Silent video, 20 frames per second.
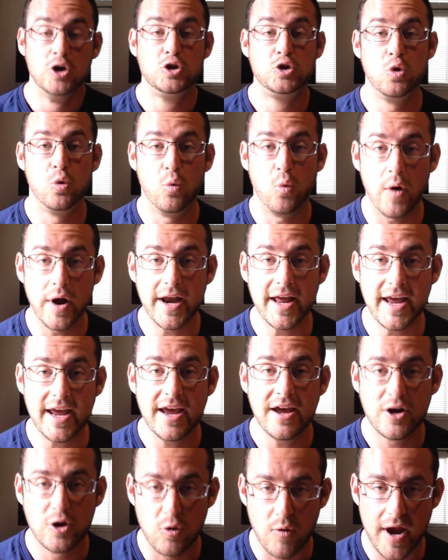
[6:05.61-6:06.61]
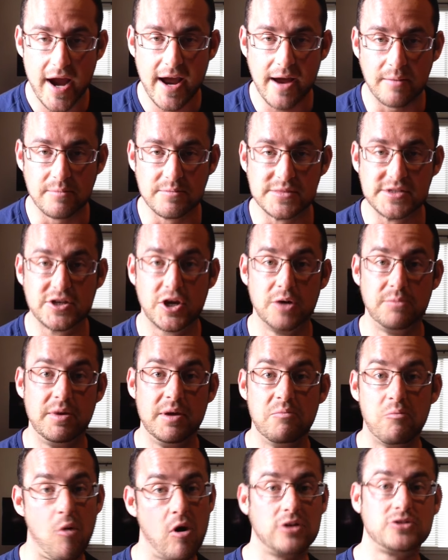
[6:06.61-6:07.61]
20 grams could
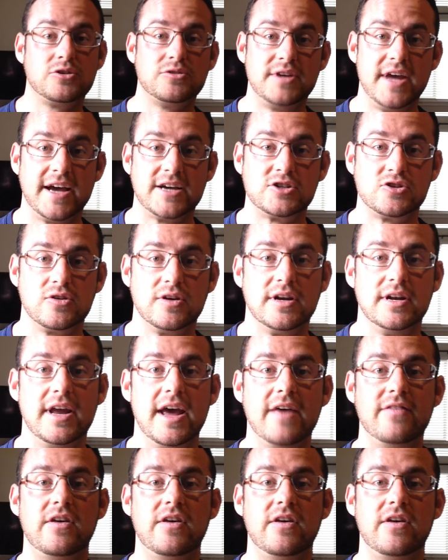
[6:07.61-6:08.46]
be maltodextrin,